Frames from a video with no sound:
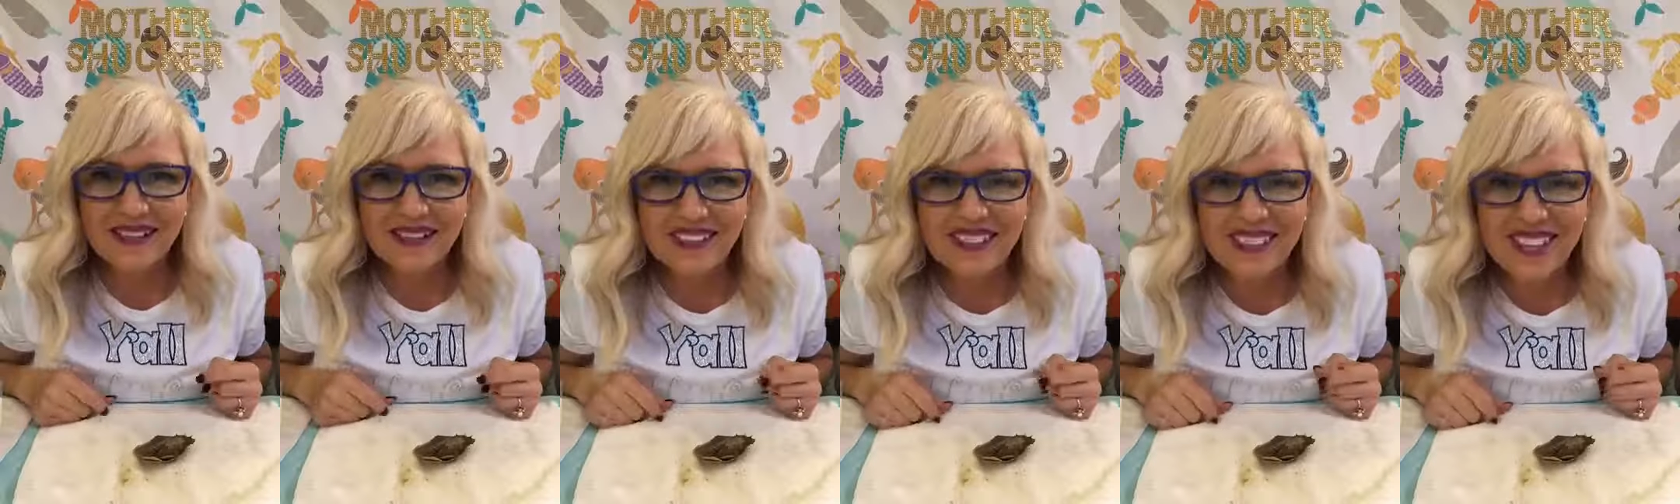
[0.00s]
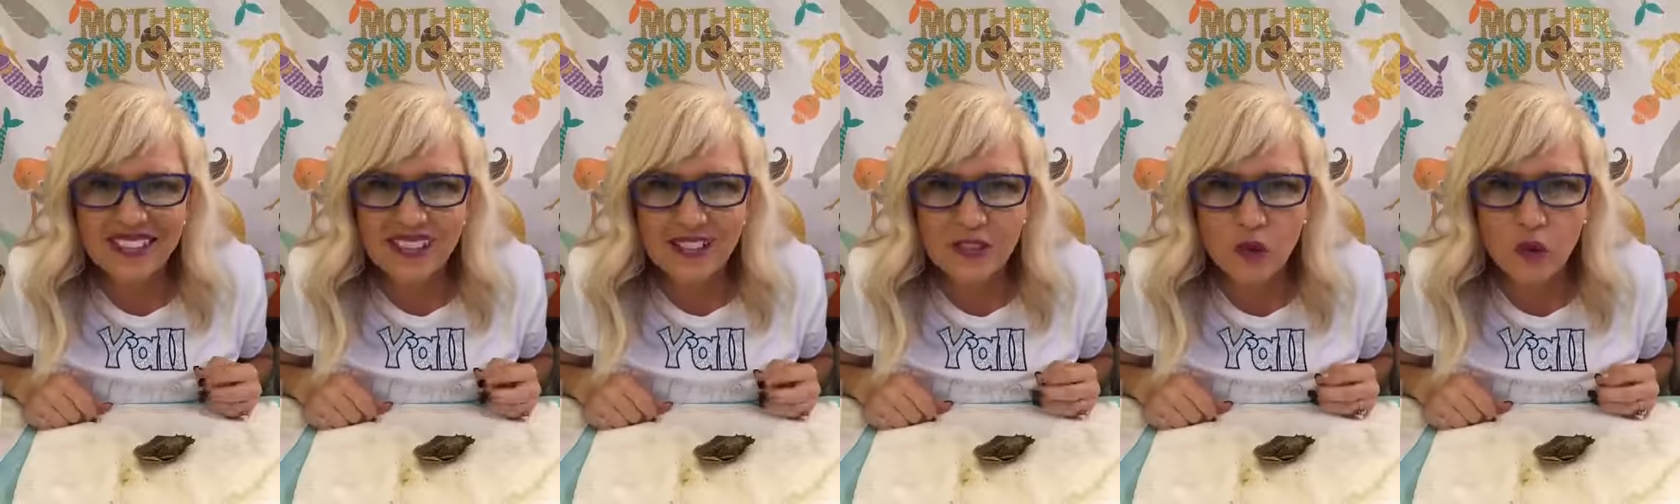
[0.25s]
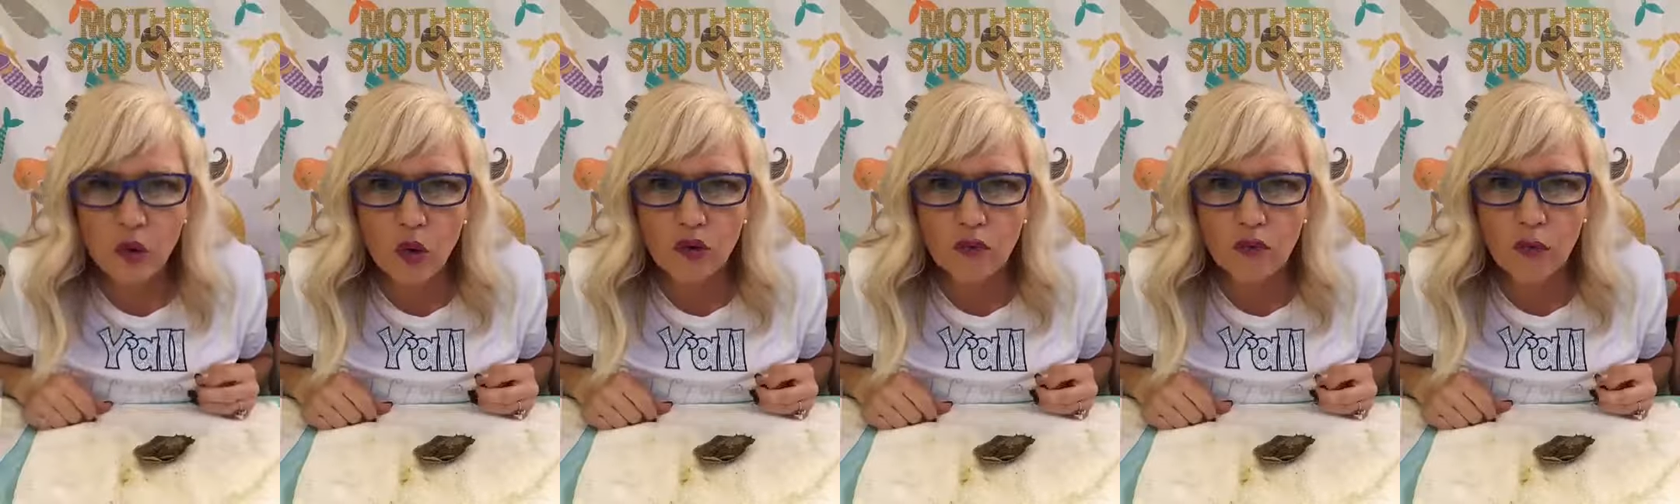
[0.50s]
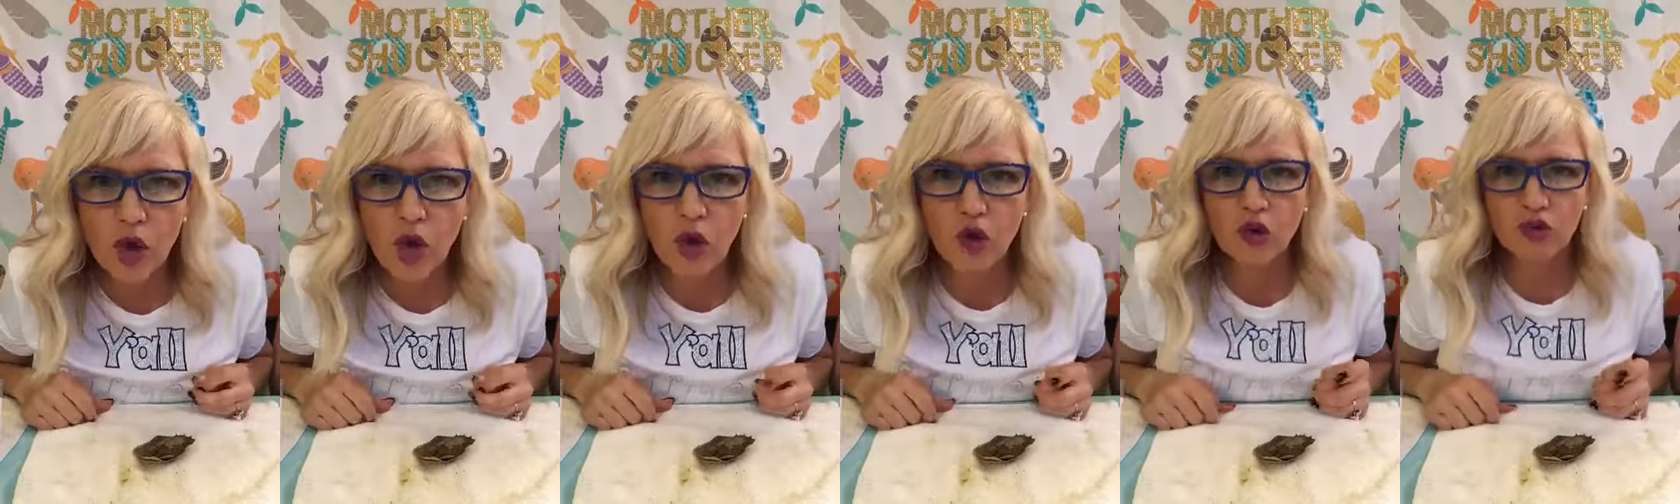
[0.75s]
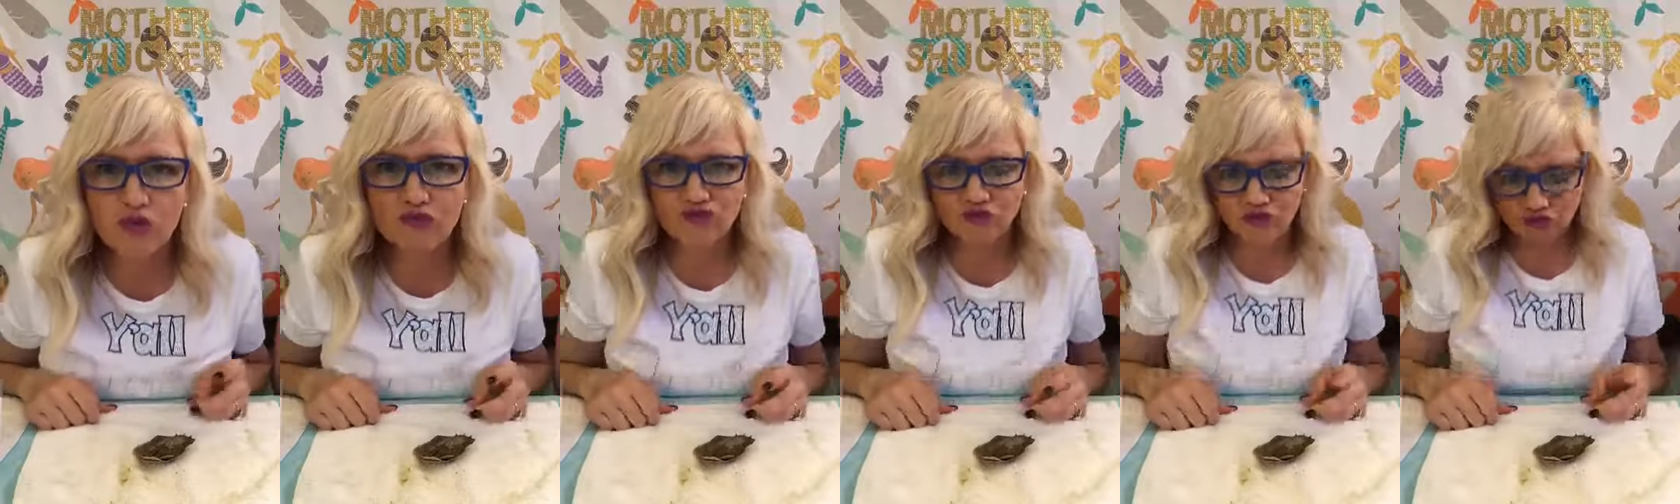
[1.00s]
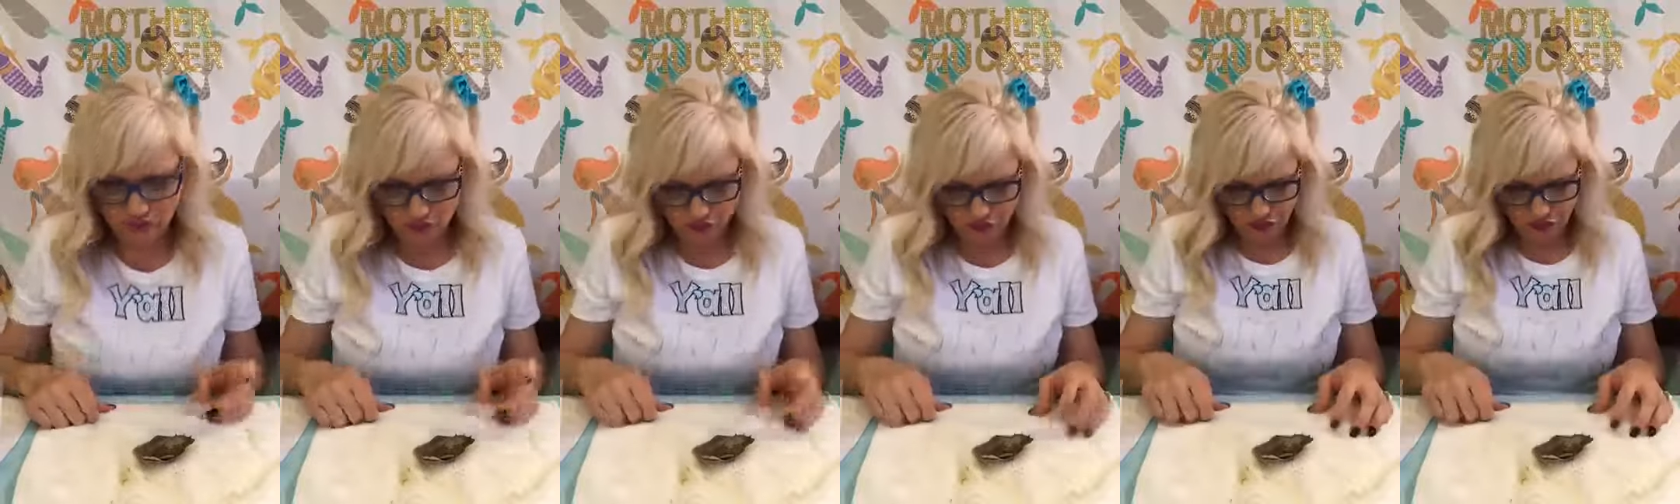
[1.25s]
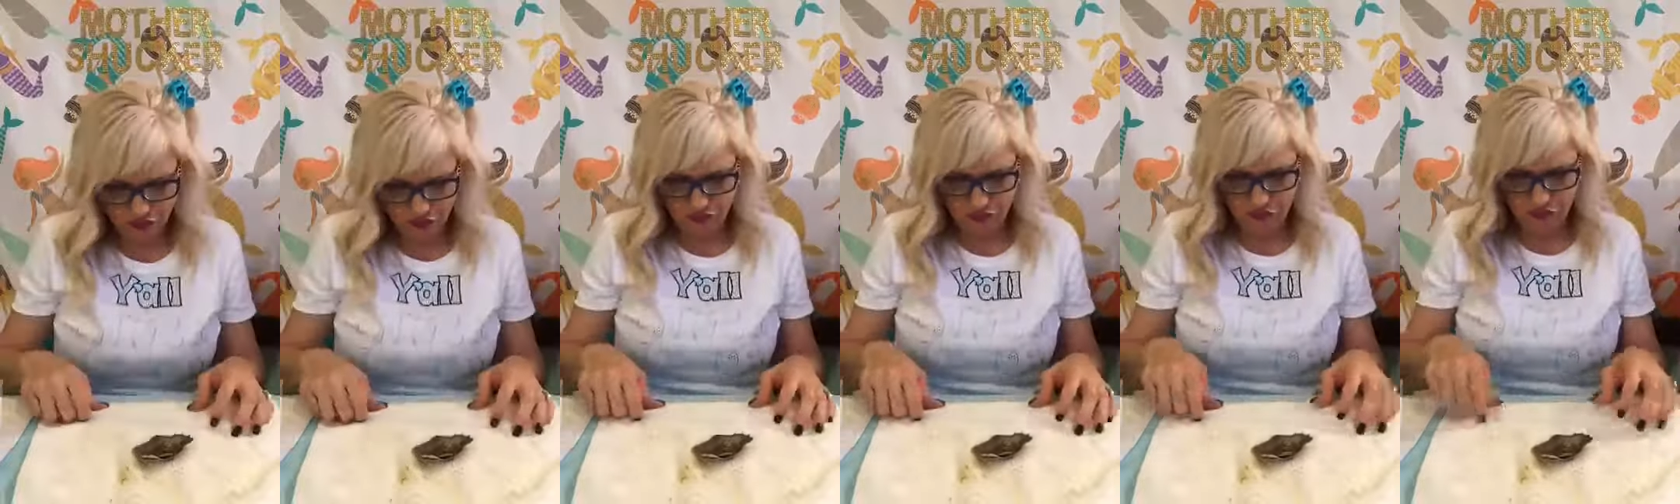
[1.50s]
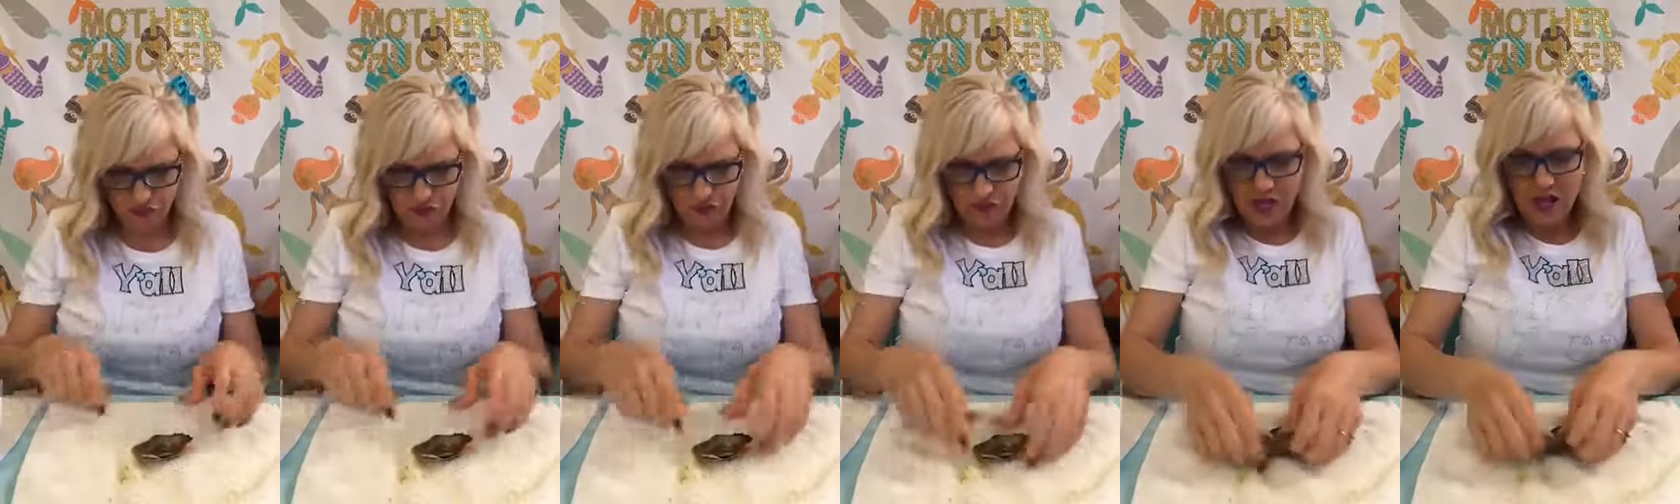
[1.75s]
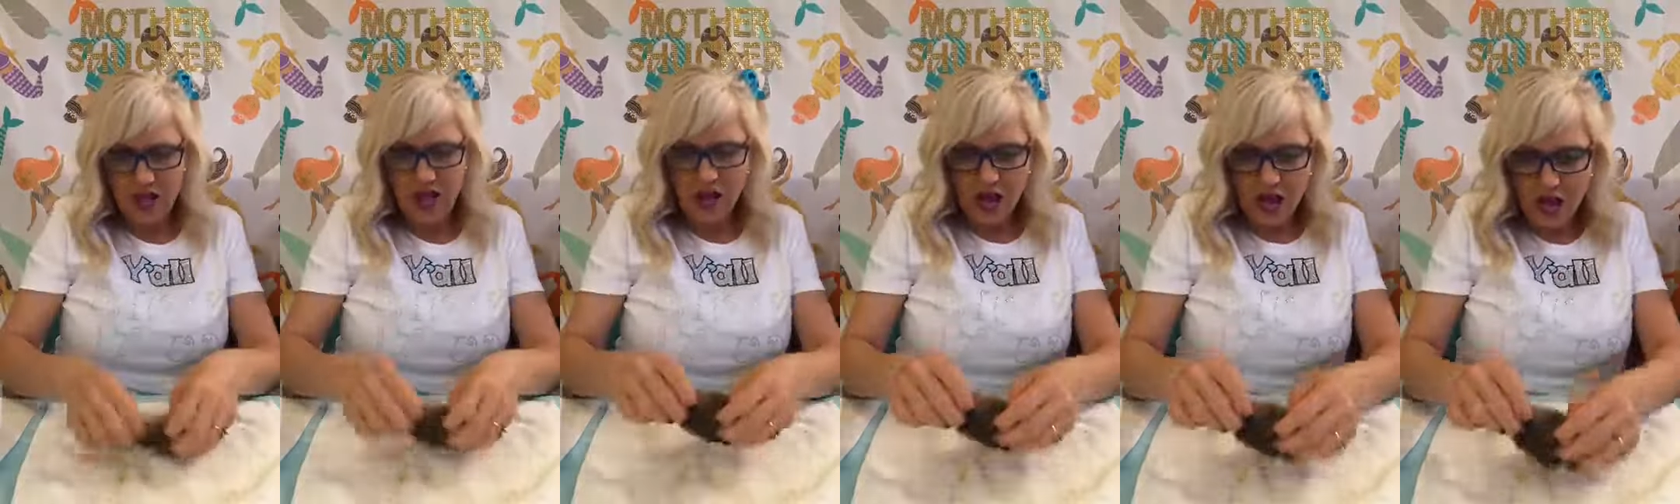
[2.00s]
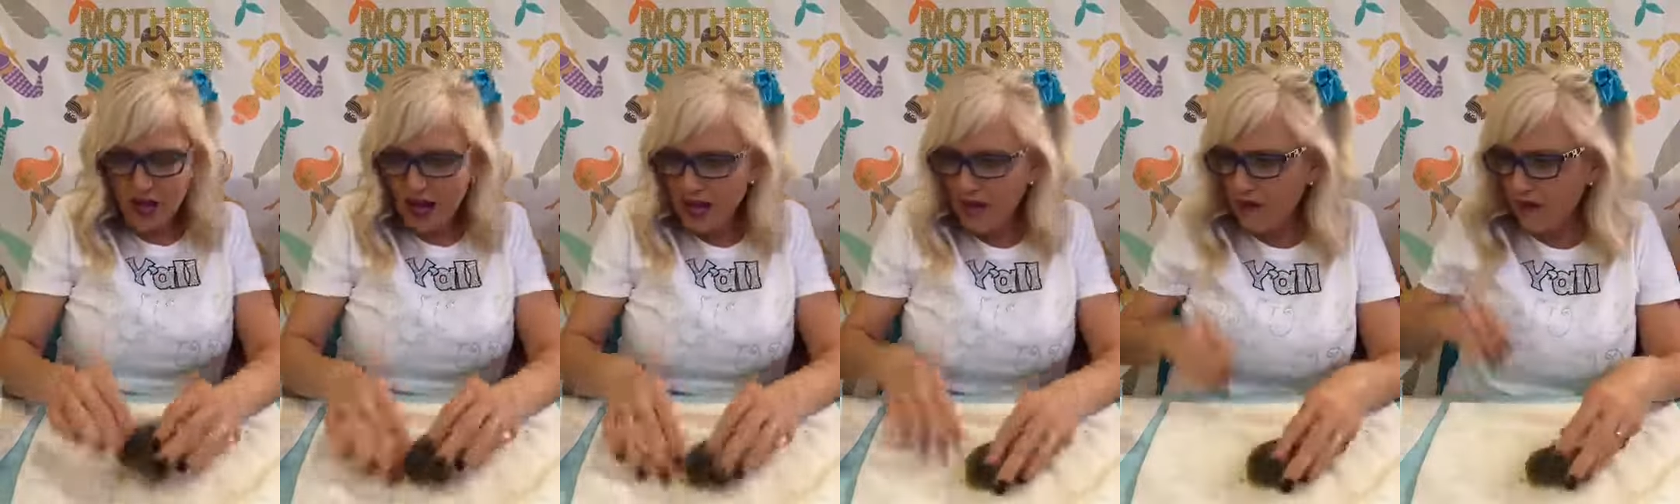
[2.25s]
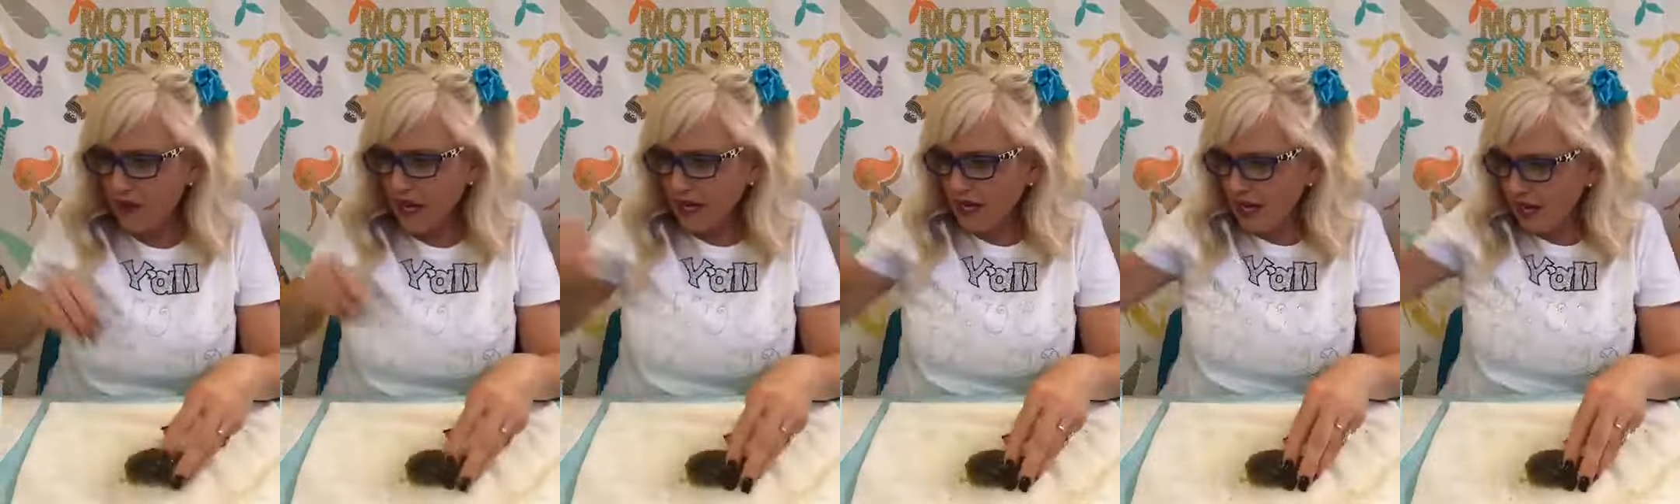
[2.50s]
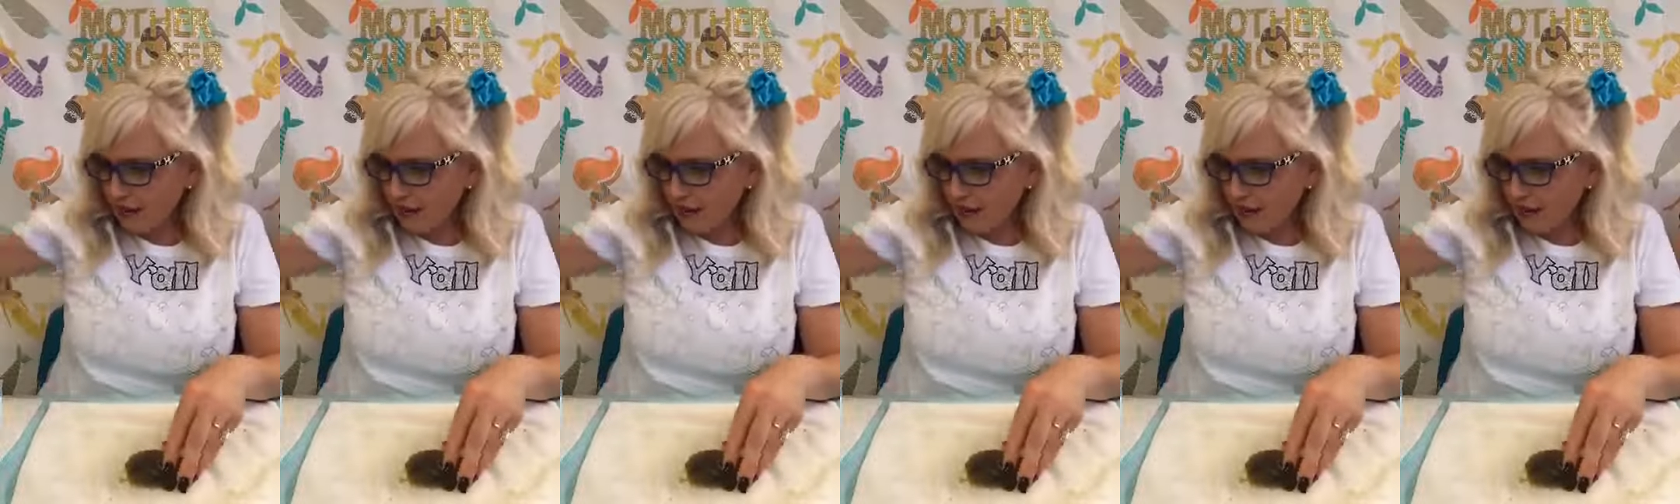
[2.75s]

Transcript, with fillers: That's a gold ball. All right, ready?